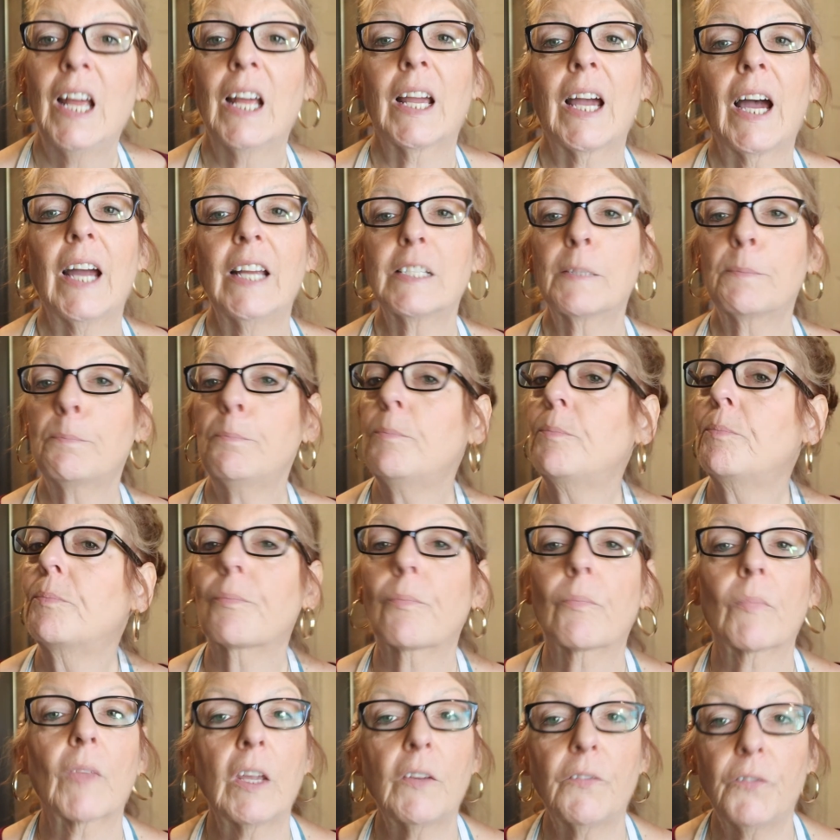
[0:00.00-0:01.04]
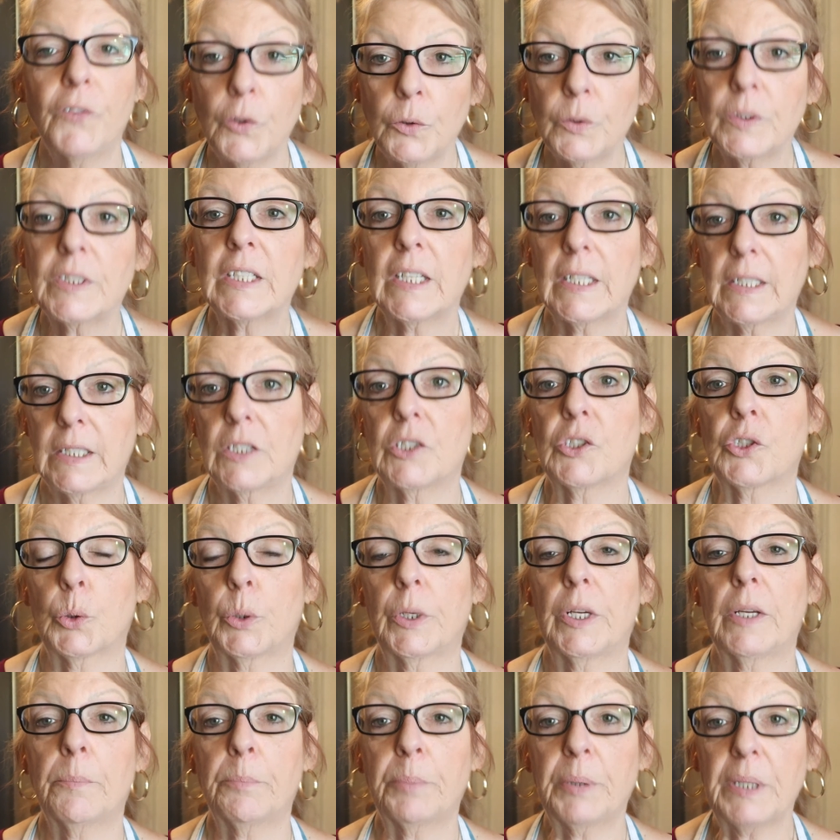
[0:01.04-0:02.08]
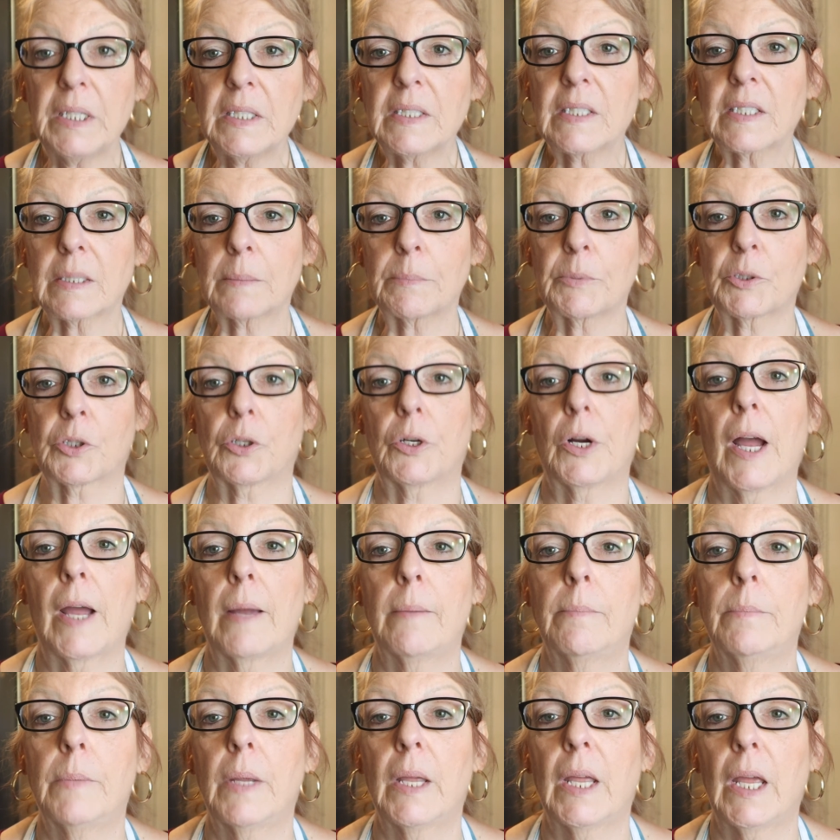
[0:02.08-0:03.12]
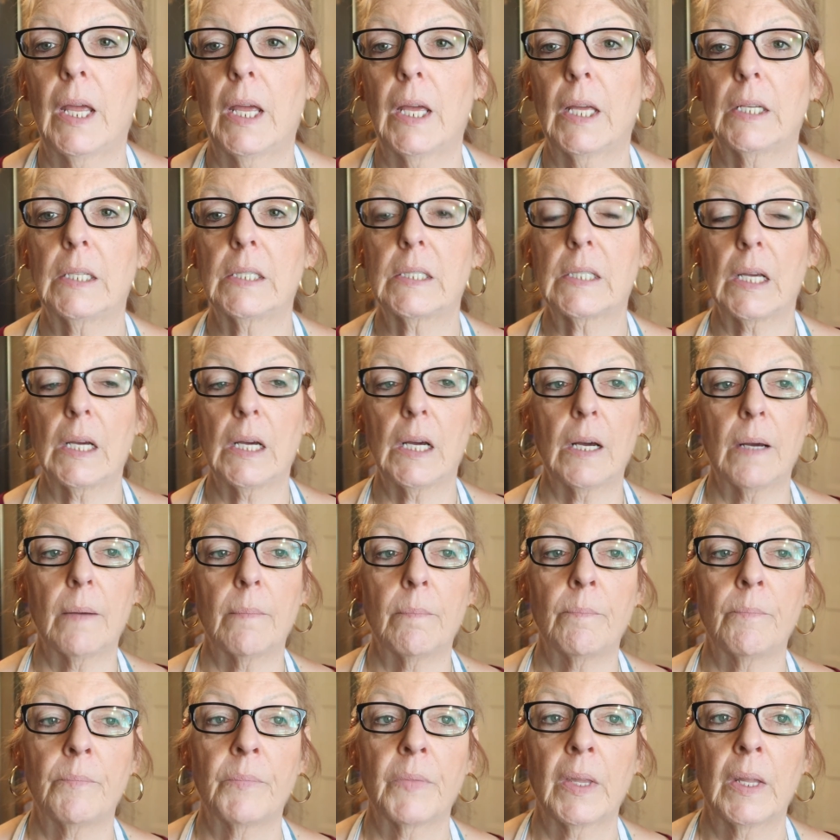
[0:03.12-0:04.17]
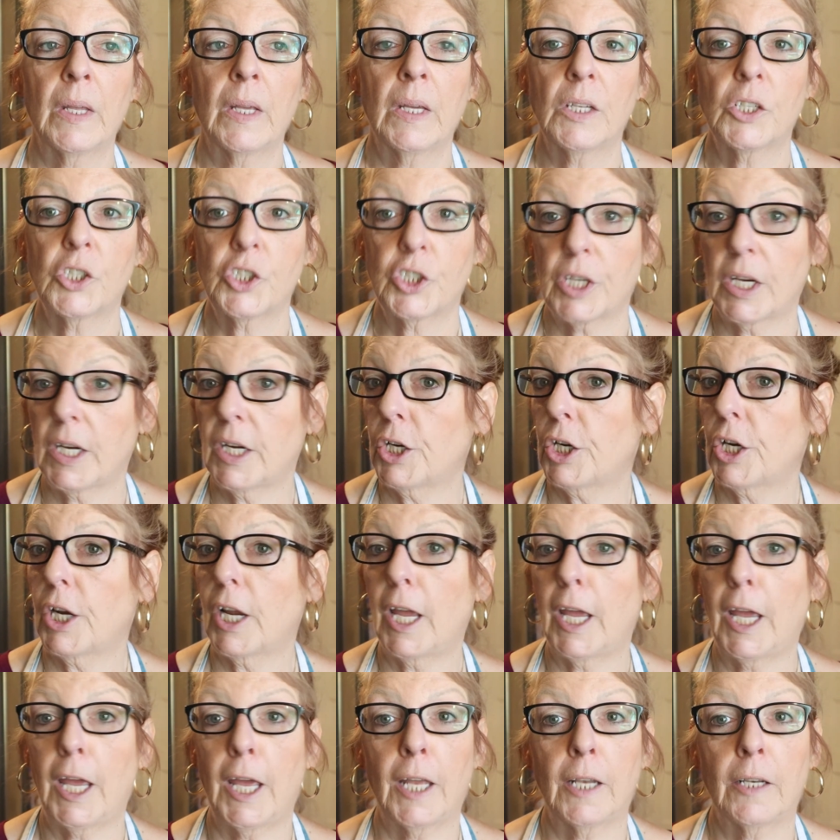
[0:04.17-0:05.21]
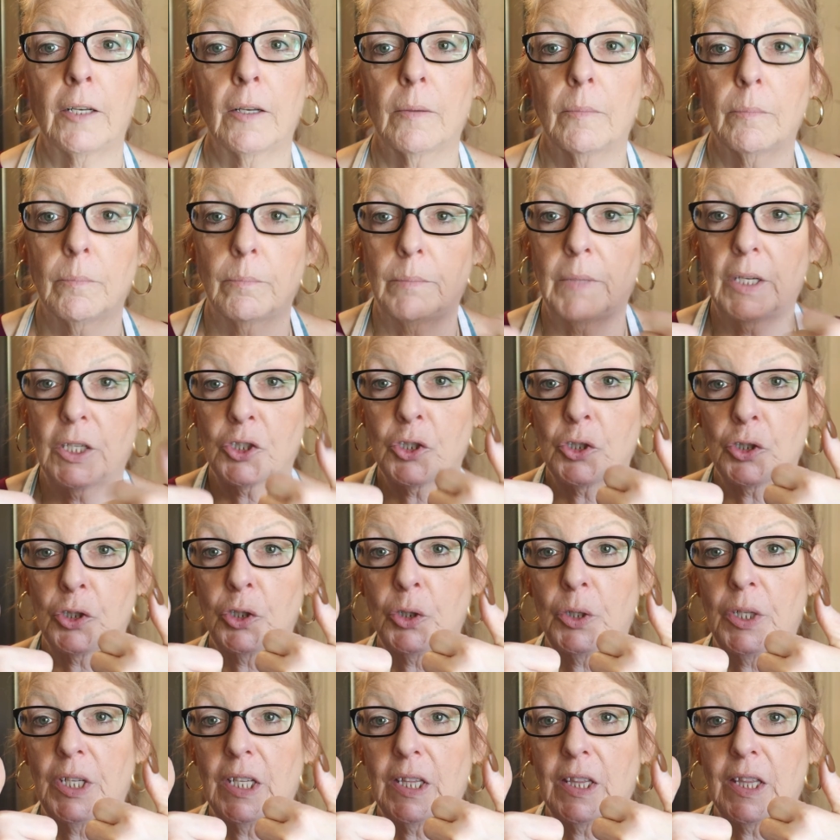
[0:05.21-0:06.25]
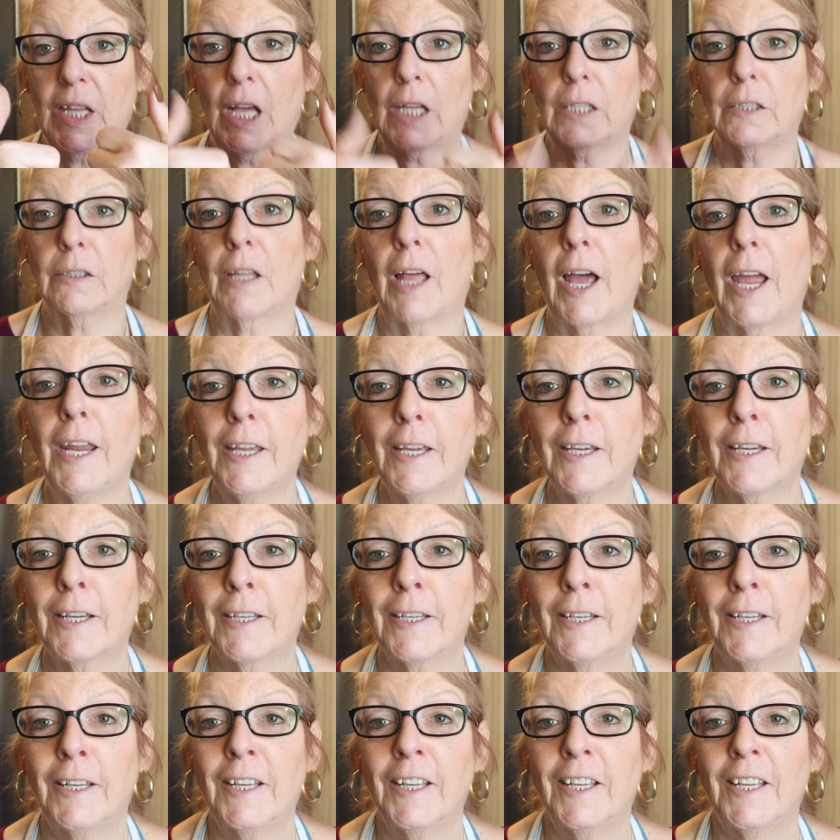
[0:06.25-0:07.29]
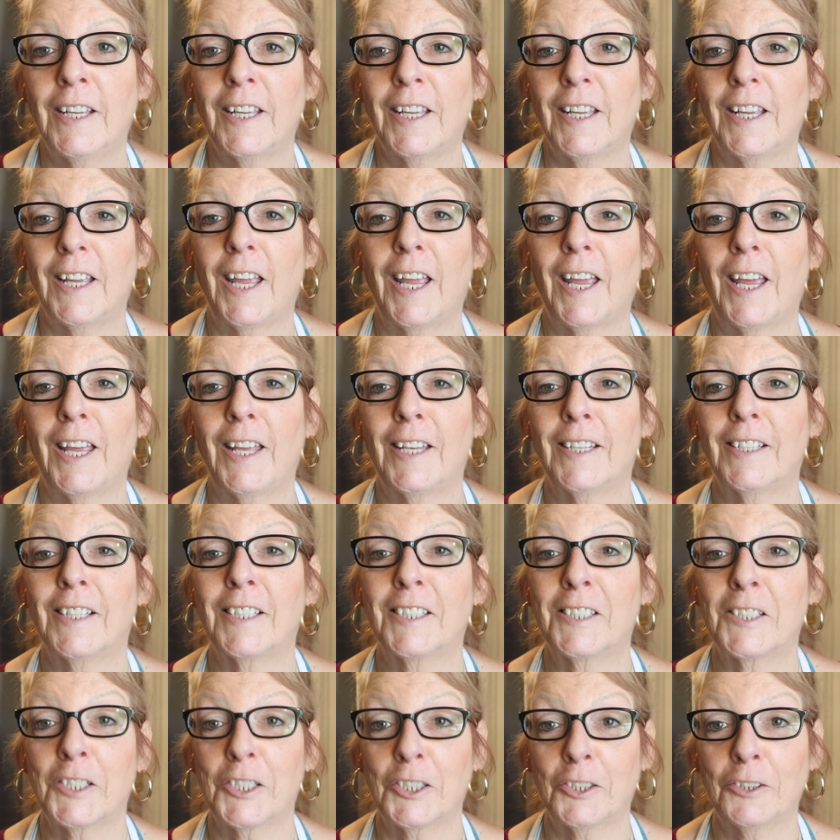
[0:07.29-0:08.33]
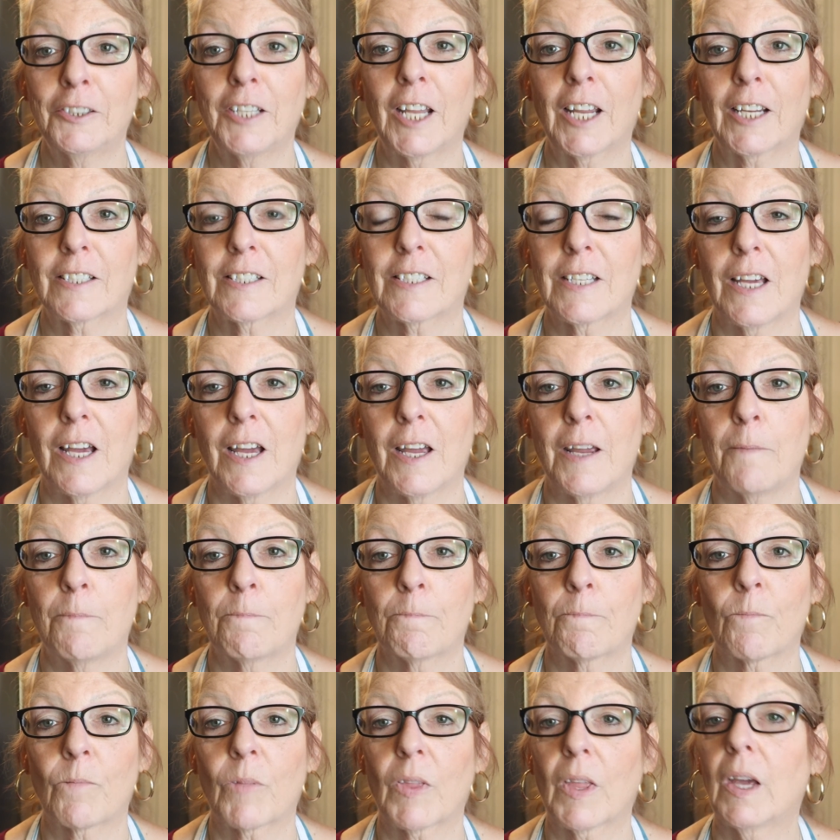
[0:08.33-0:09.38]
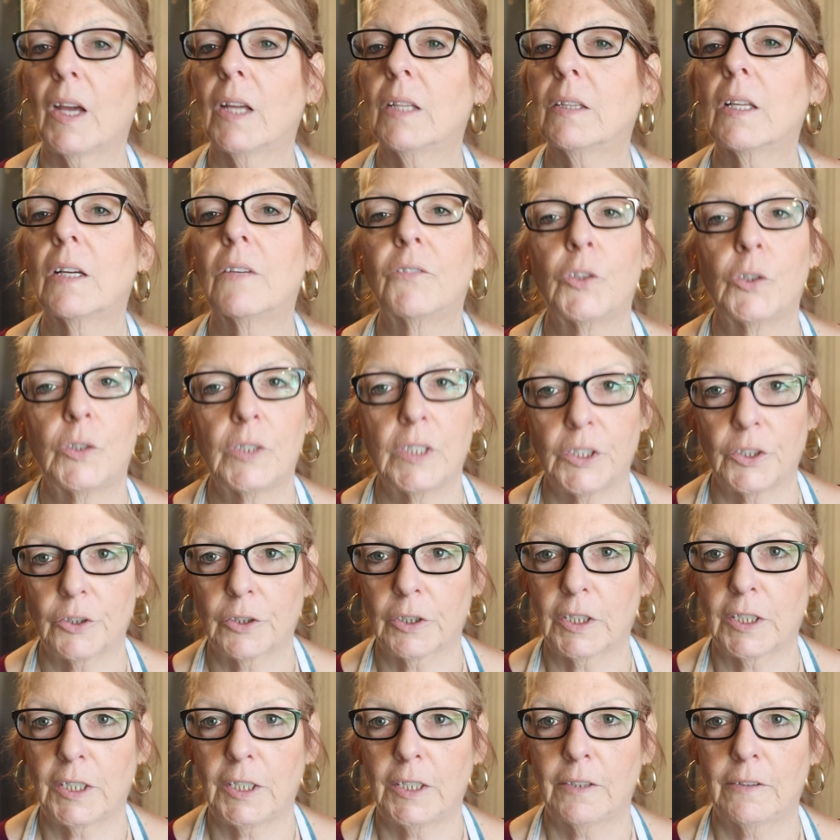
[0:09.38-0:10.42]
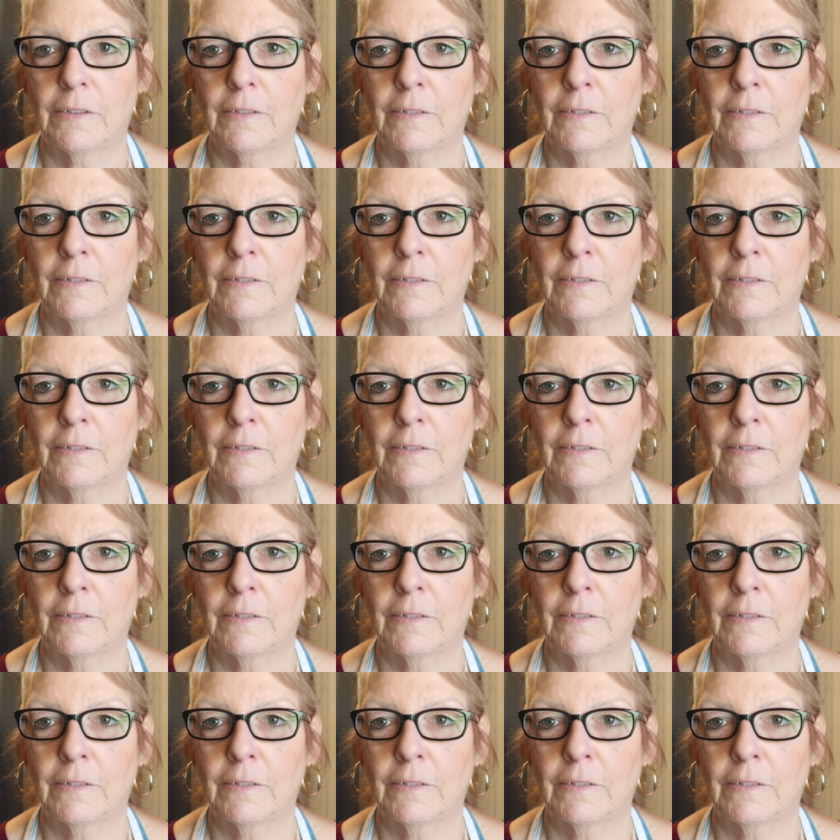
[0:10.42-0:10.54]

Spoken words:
Guys, if you did enjoy it, please subscribe and share, and make sure you hit that like. And until next time, I love you dearly.